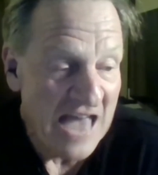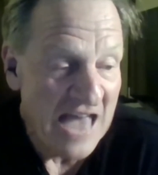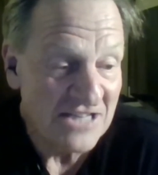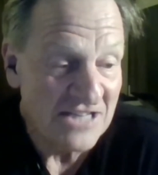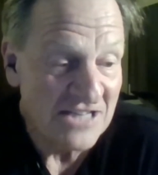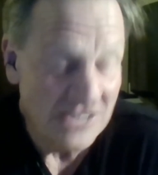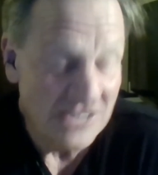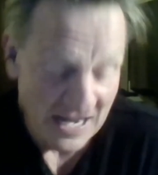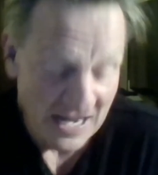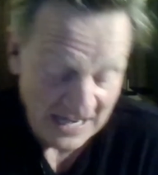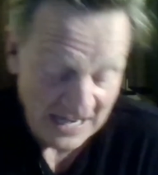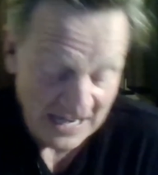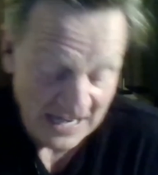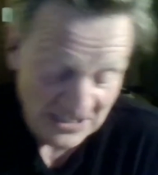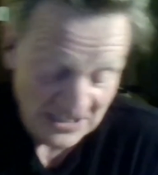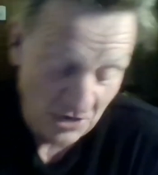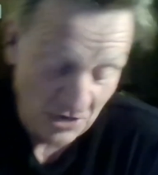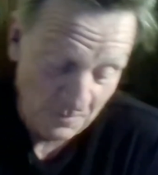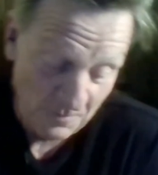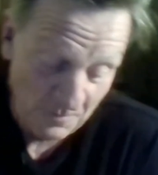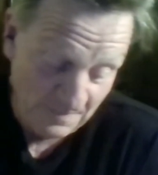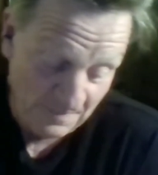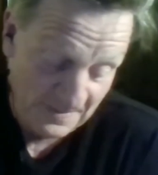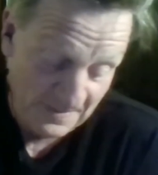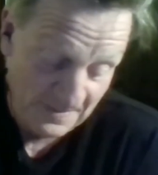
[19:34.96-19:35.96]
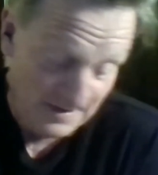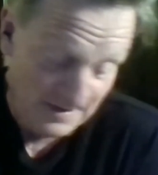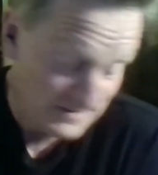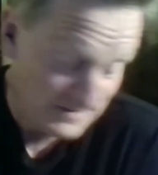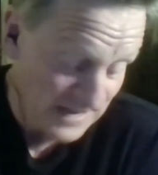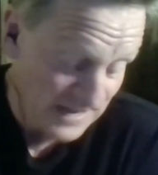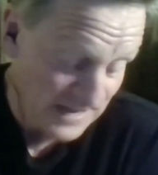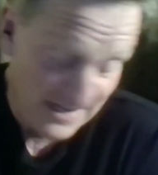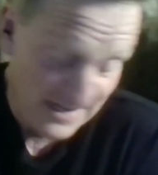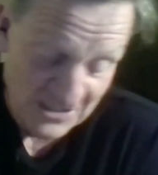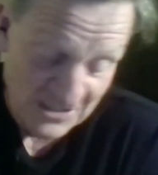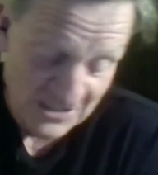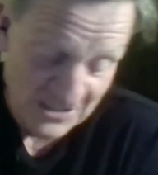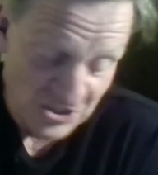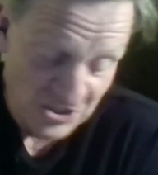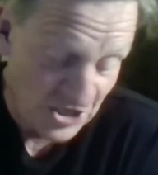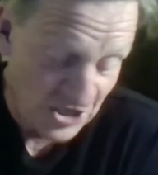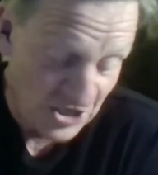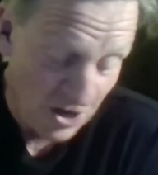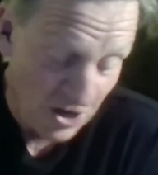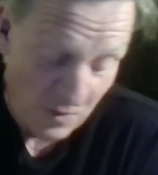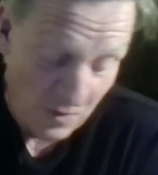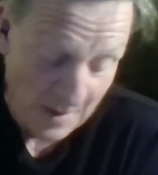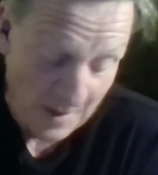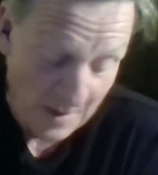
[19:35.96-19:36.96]
And so there's studies that
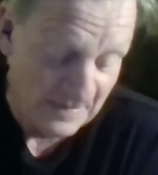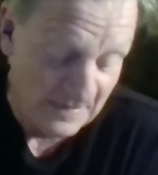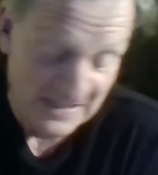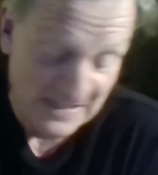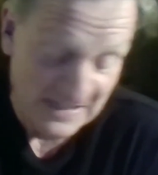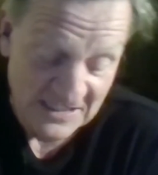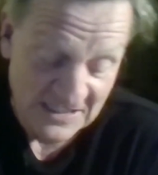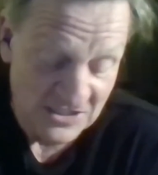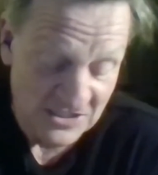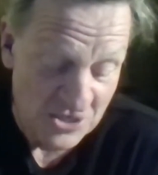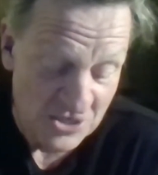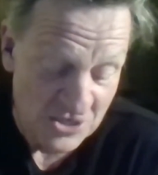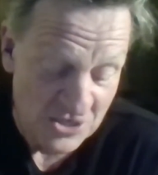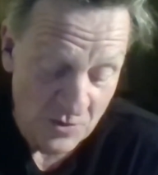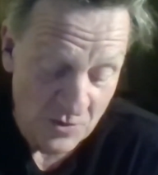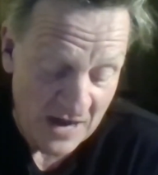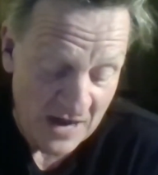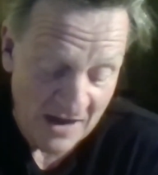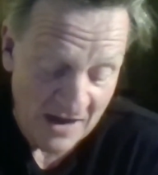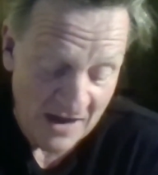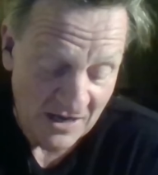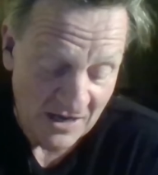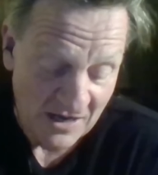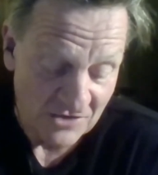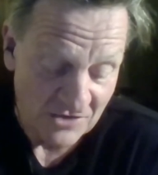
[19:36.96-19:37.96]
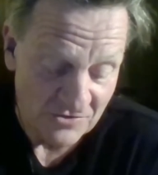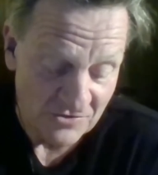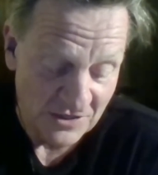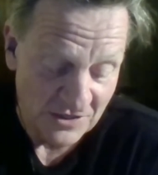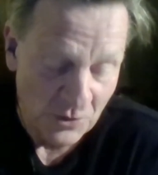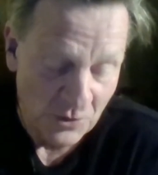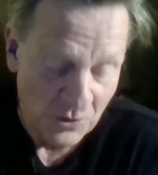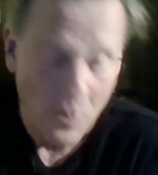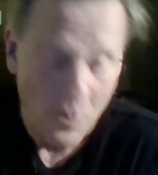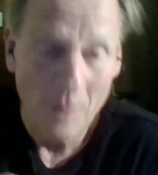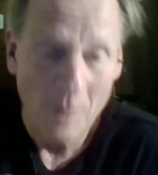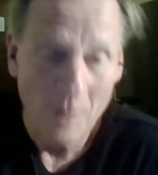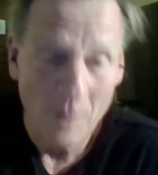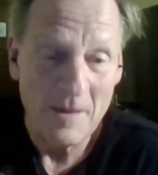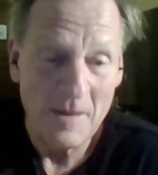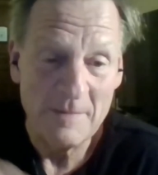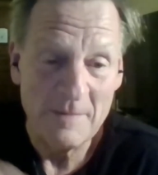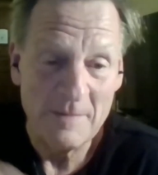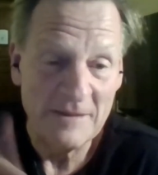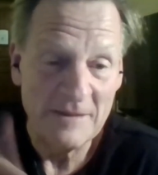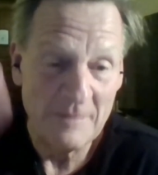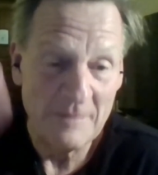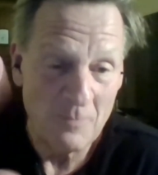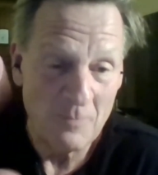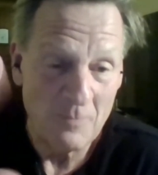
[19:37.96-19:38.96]
show, I mean, this is new in our country. You all may
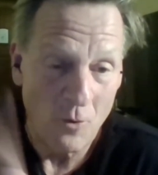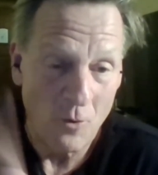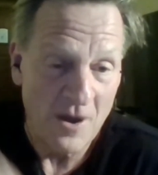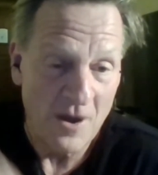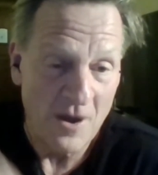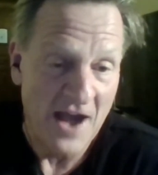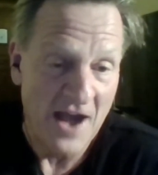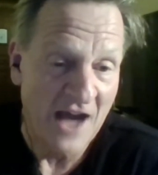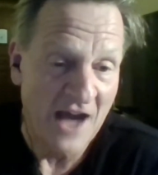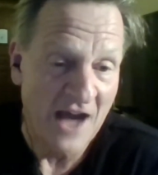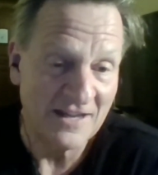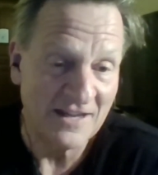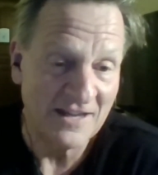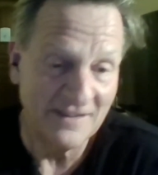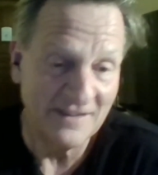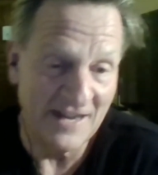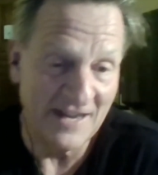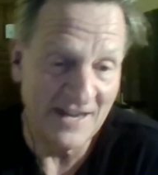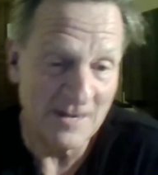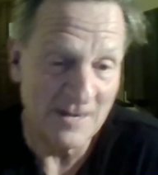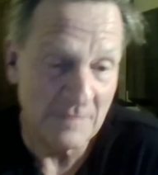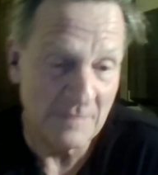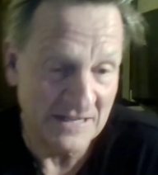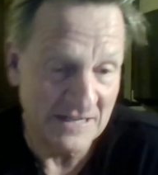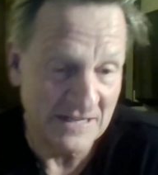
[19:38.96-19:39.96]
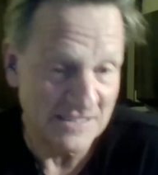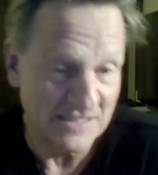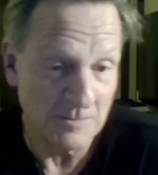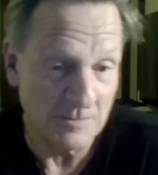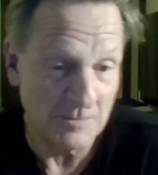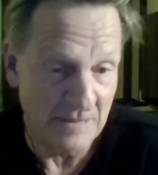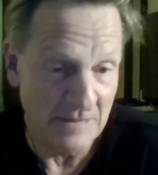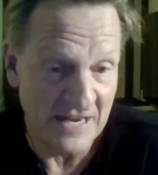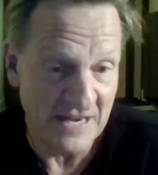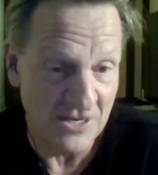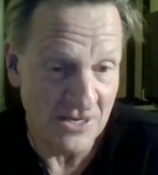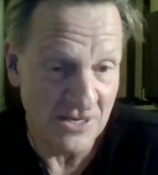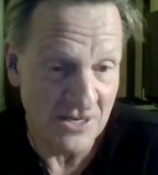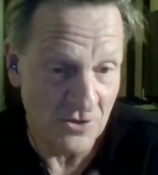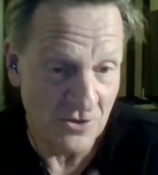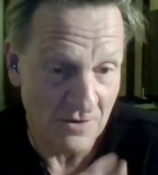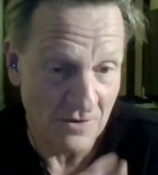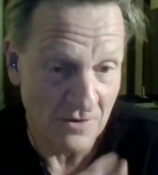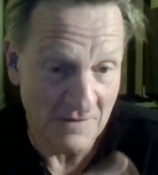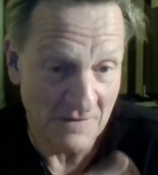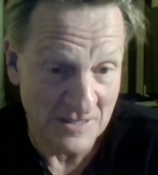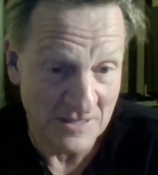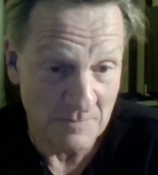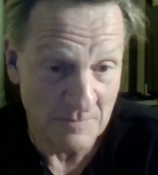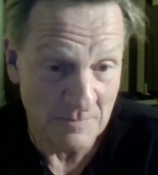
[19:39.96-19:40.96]
be a bit more inoculated because it's been
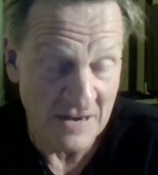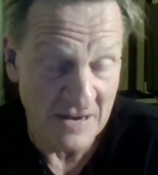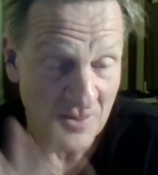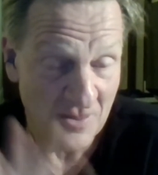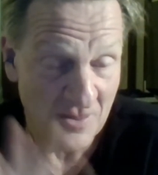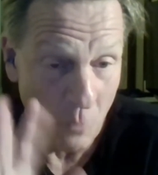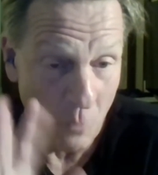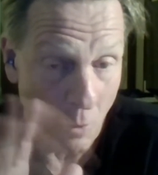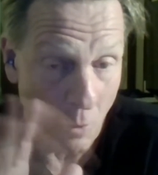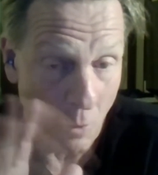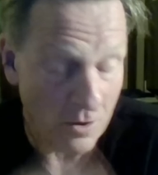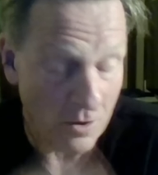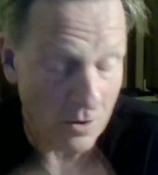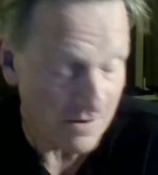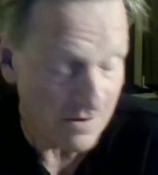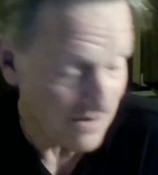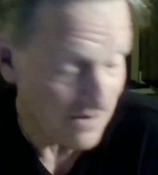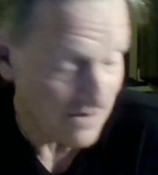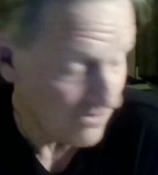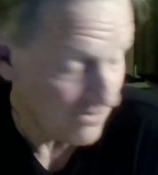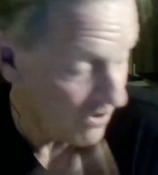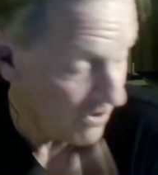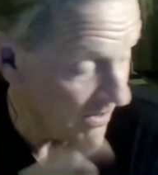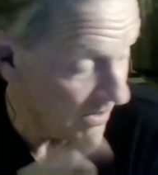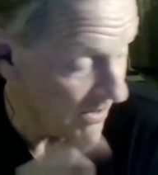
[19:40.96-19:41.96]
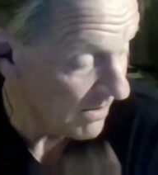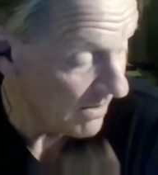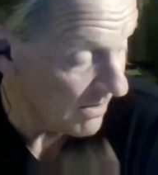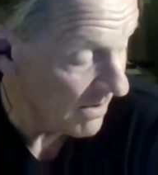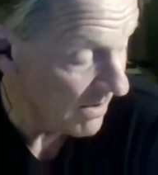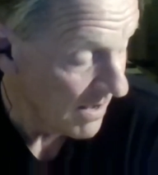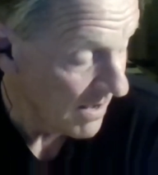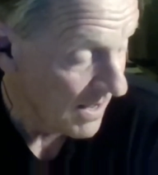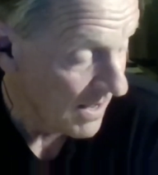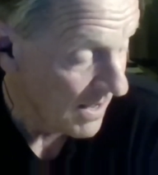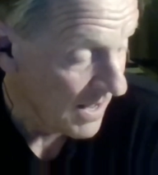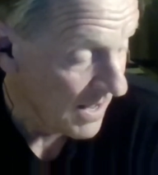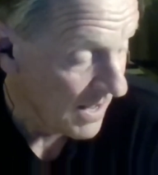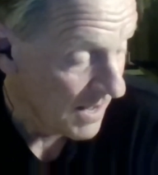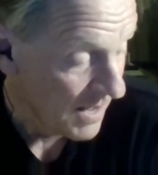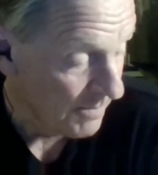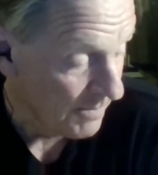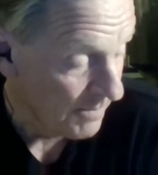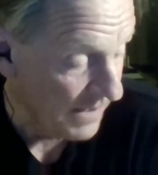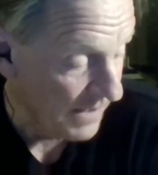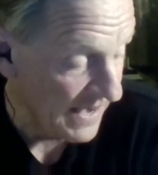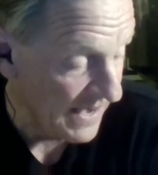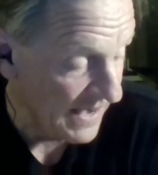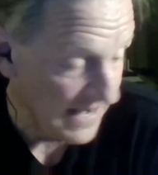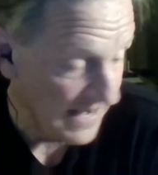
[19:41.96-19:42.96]
in the water there longer.
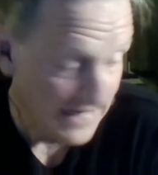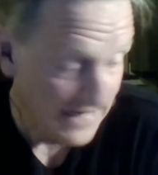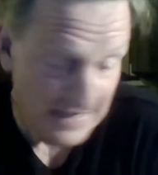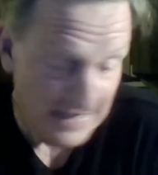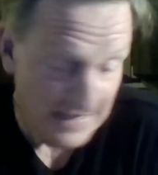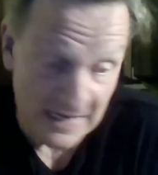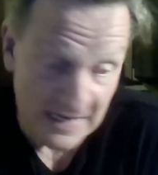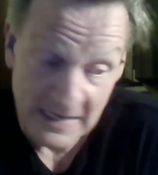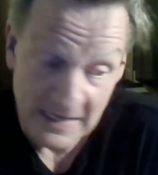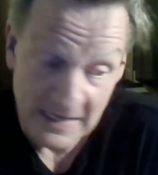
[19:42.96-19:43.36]
But